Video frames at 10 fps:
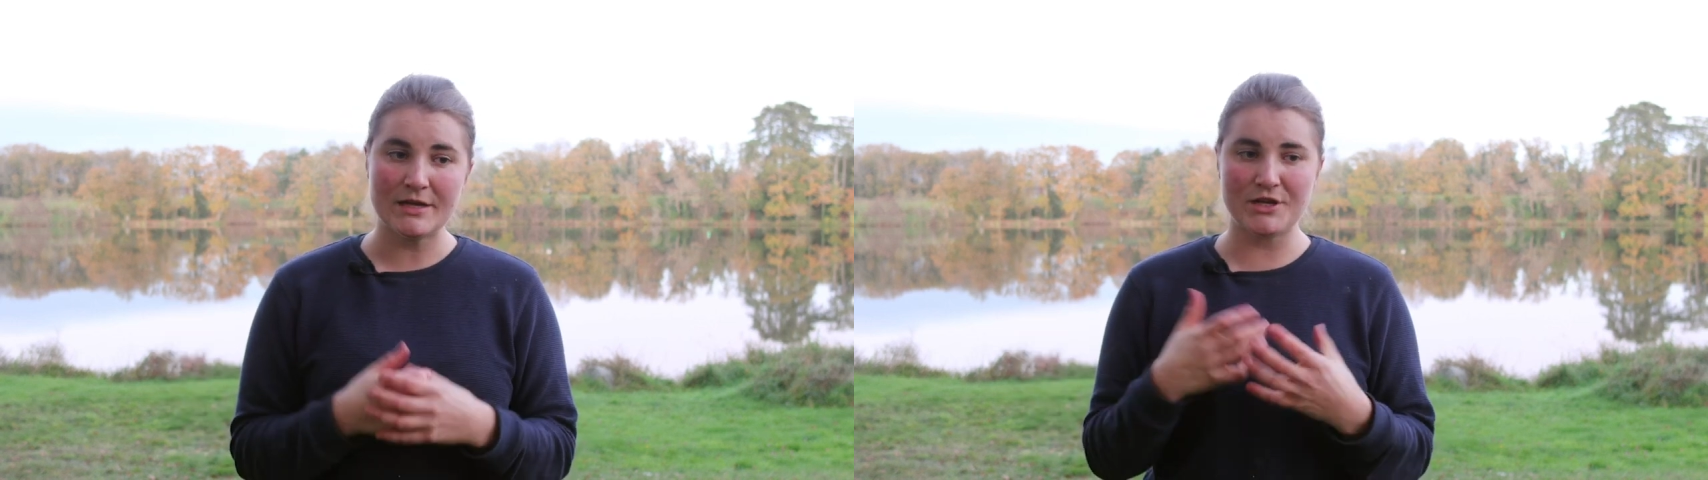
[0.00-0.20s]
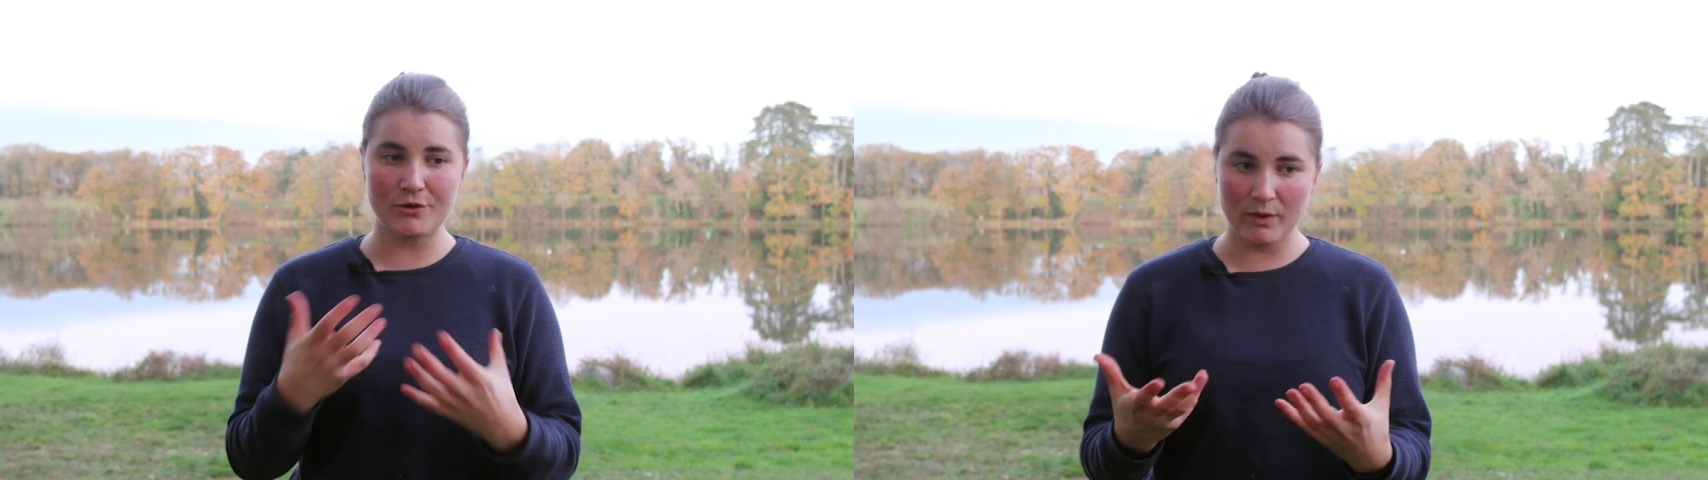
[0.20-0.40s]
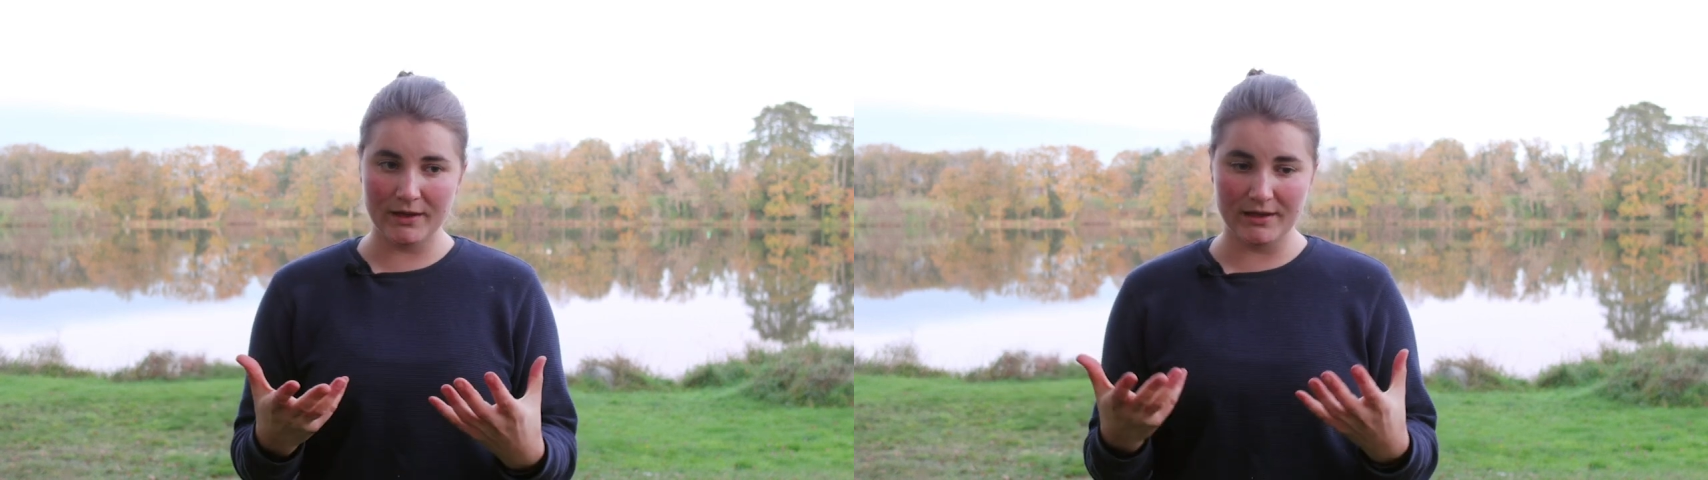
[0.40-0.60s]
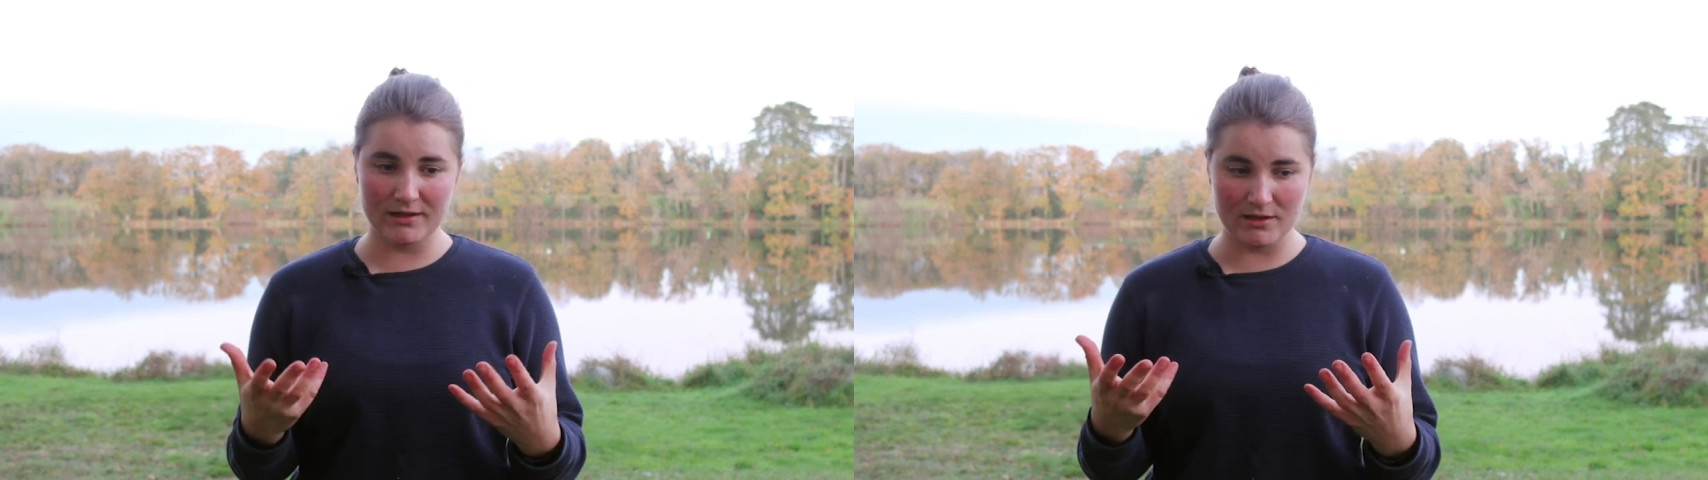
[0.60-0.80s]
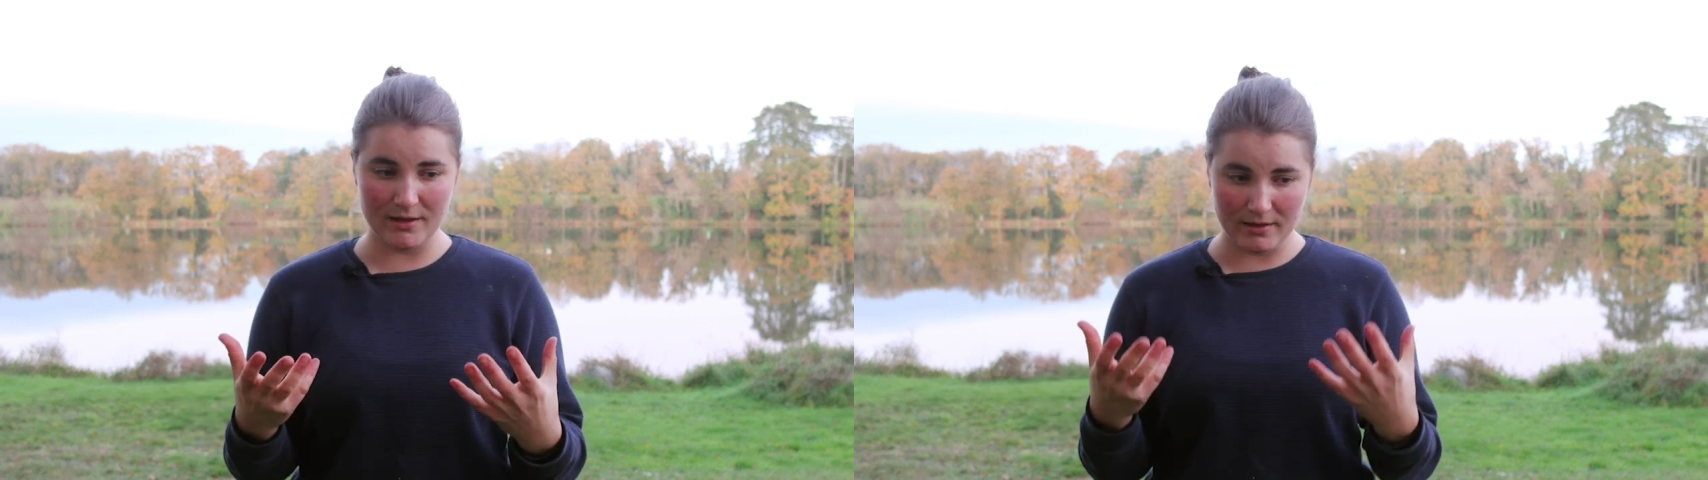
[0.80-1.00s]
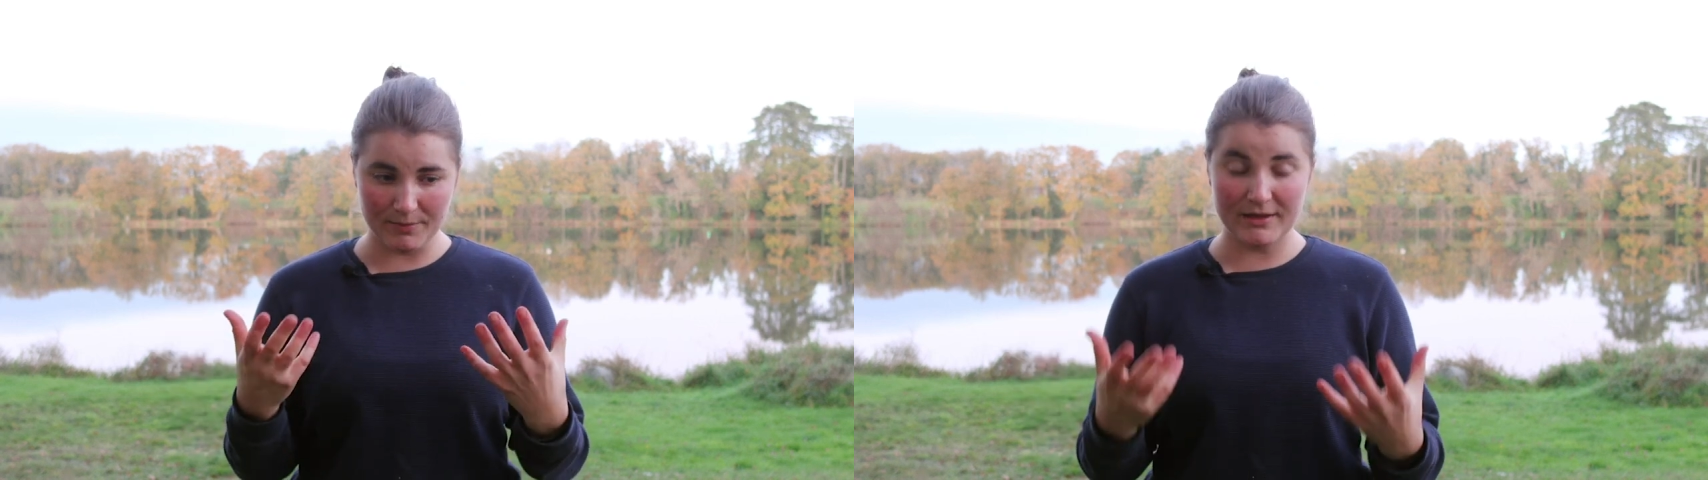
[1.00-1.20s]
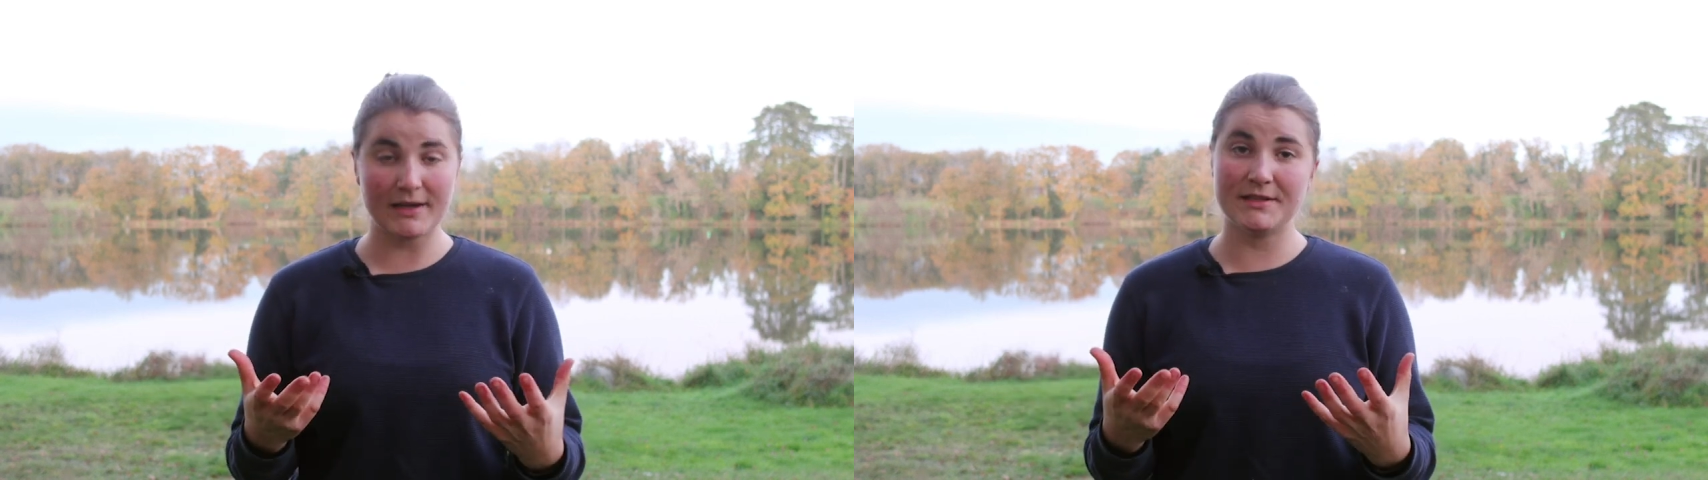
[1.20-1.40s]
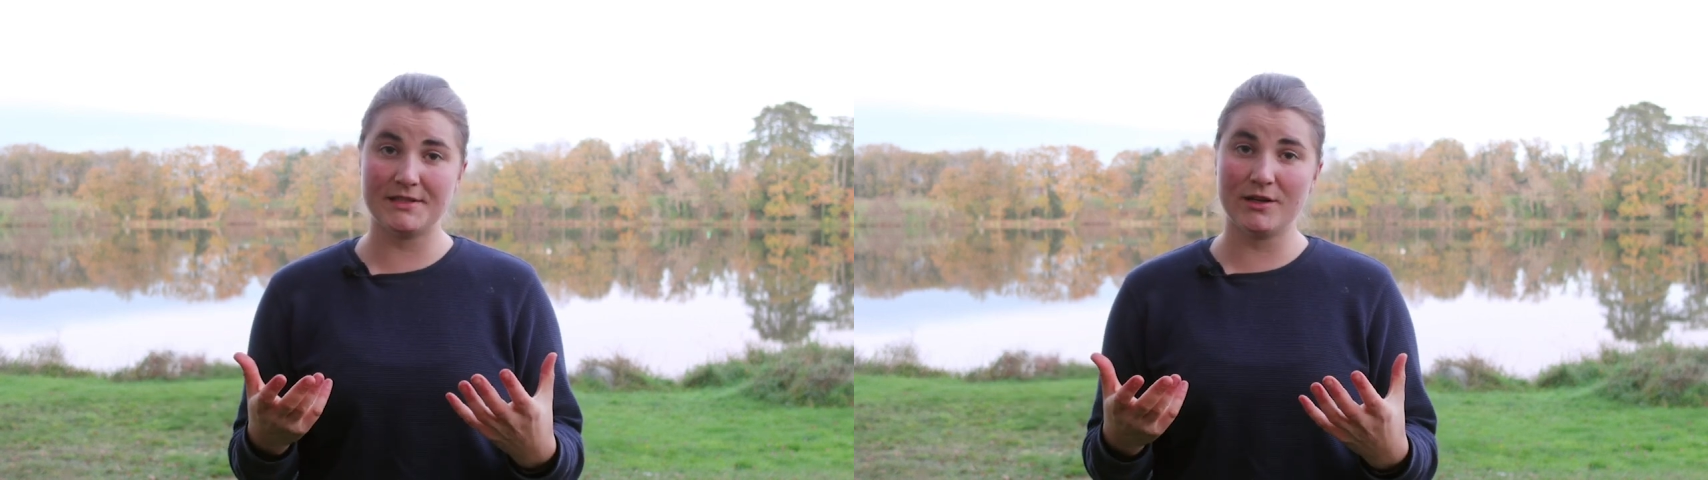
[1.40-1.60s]
generally get a
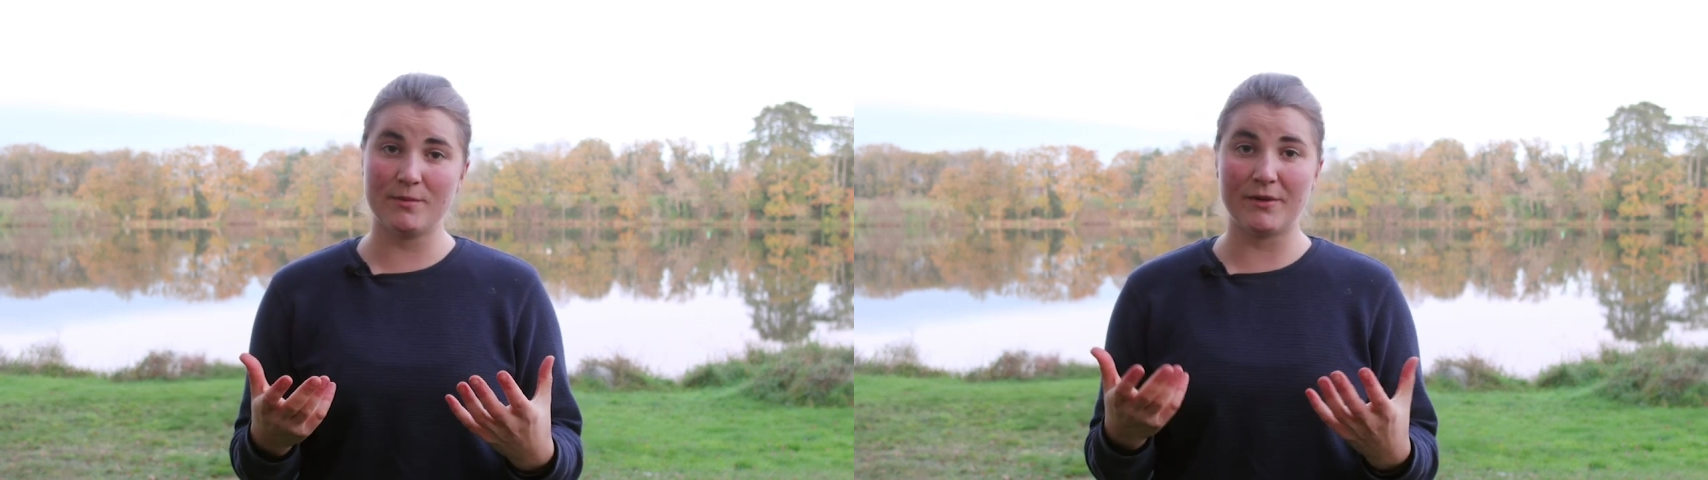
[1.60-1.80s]
better idea